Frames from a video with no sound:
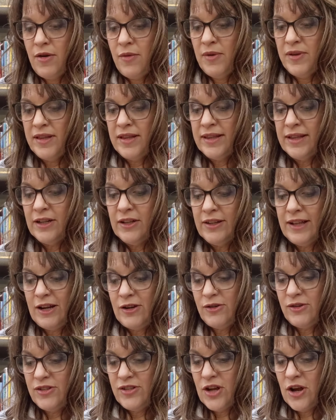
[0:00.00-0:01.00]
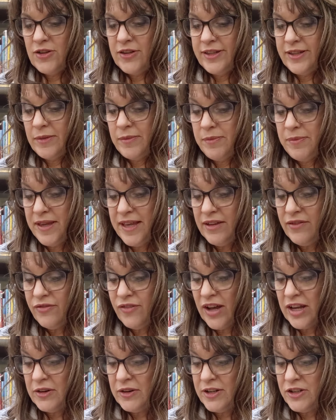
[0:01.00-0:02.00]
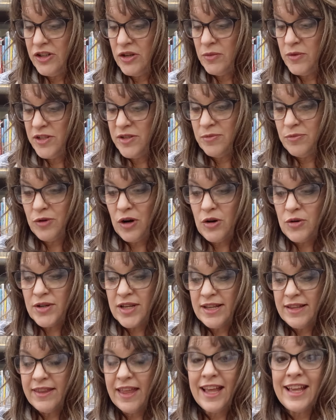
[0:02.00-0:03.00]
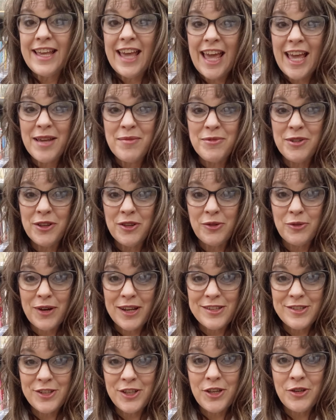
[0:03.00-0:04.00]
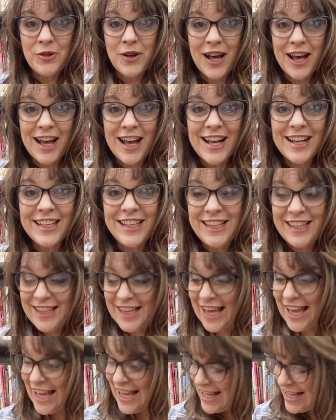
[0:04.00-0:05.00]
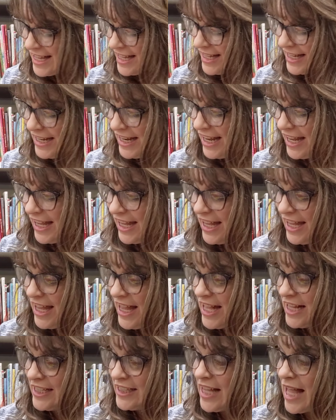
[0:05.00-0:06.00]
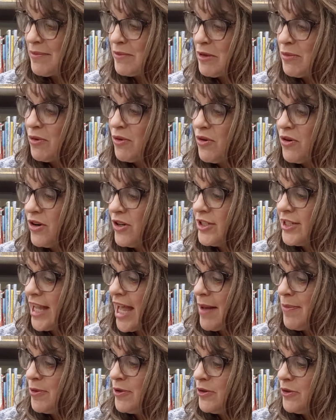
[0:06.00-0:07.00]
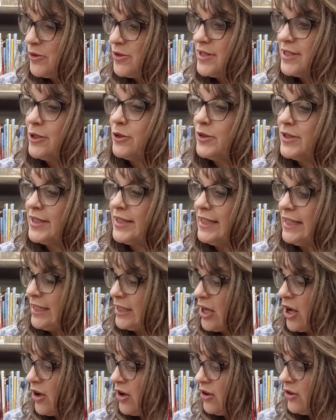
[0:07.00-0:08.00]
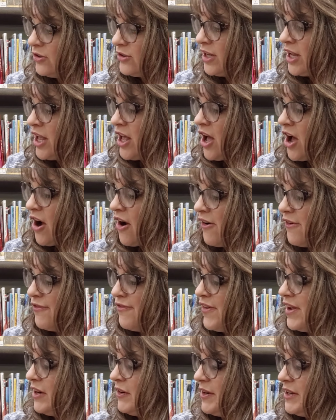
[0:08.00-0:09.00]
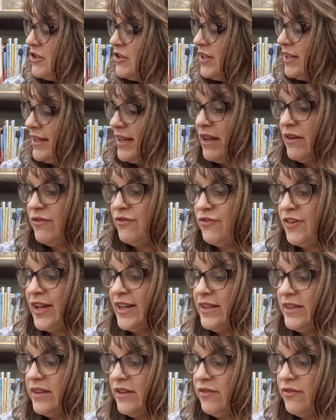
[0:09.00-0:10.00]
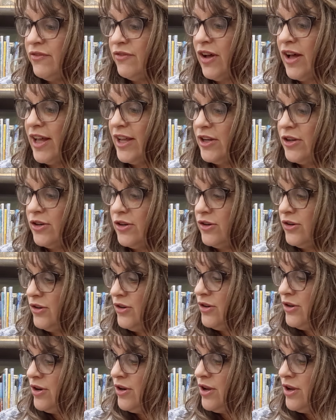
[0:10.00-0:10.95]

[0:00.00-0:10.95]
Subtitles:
When the little letters saw that the big fire engine was broken, they came to the rescue again. Climb aboard, capitals, little C called. Our fire engine can fight the fire.